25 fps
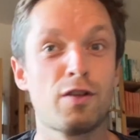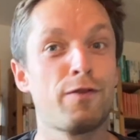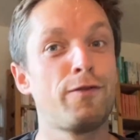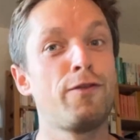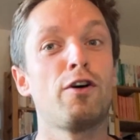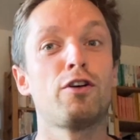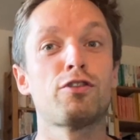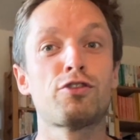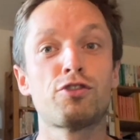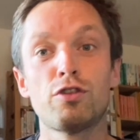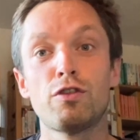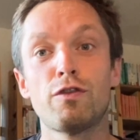
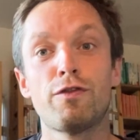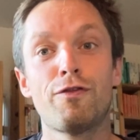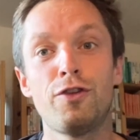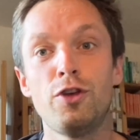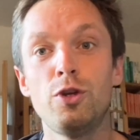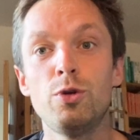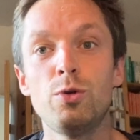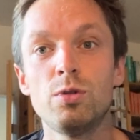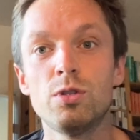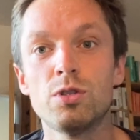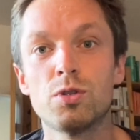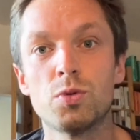fossil
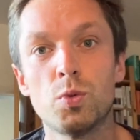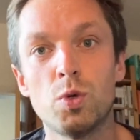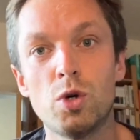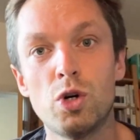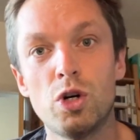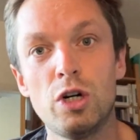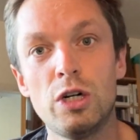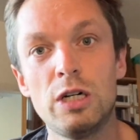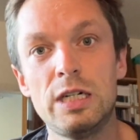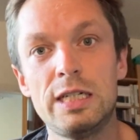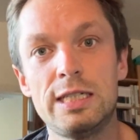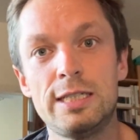fueled
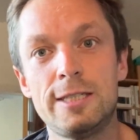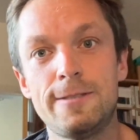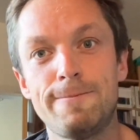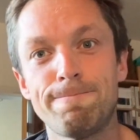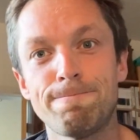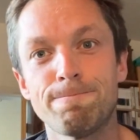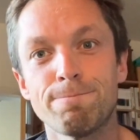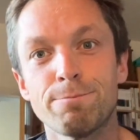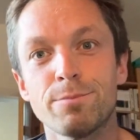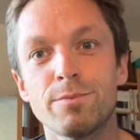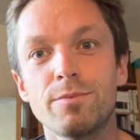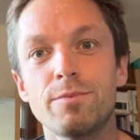war.
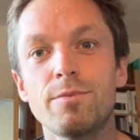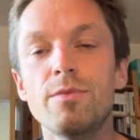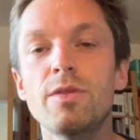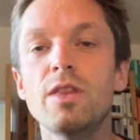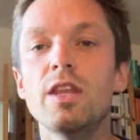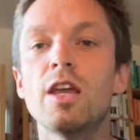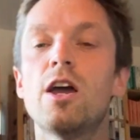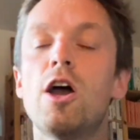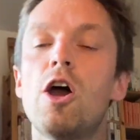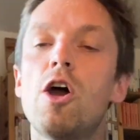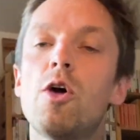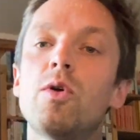
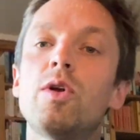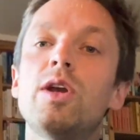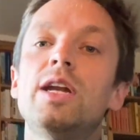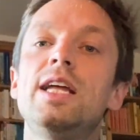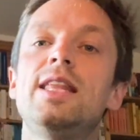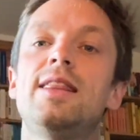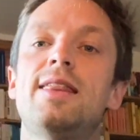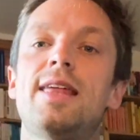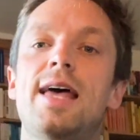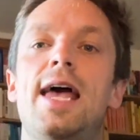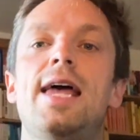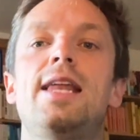
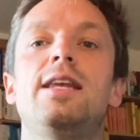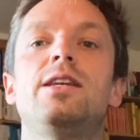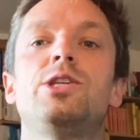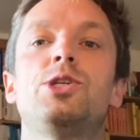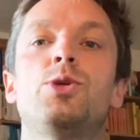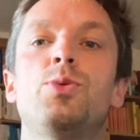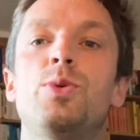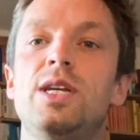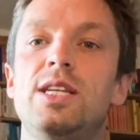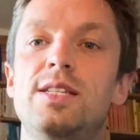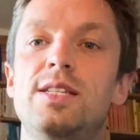Only then do we